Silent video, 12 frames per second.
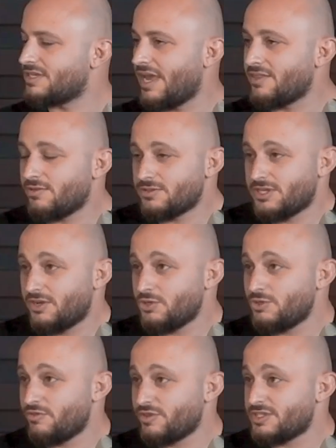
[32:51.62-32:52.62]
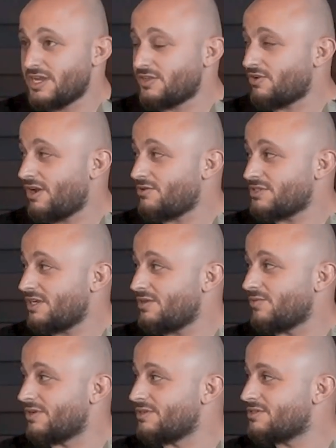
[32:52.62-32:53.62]
Exactly. And they'll tell you if it's not their house
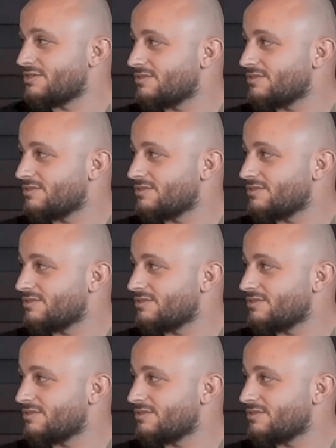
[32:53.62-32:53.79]
anyways.